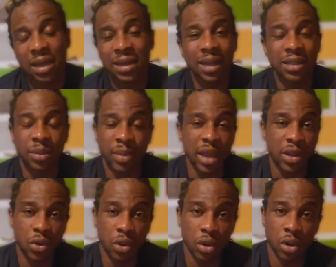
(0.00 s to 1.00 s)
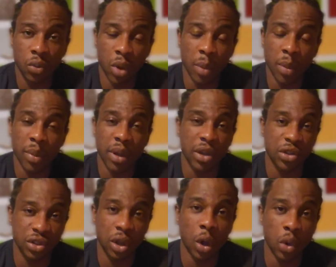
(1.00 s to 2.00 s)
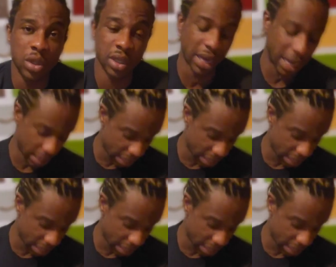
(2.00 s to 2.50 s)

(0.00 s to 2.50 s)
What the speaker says: doesn't make you a good woman, because those are not